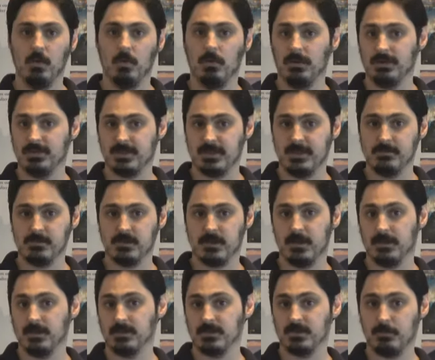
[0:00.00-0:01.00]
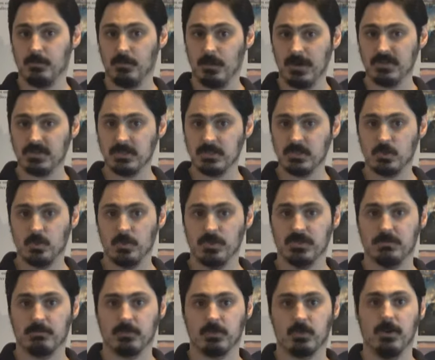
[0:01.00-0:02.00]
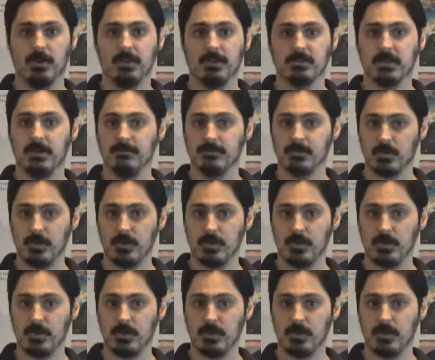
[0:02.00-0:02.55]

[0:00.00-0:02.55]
While he seems like a surprising choice to portray a tough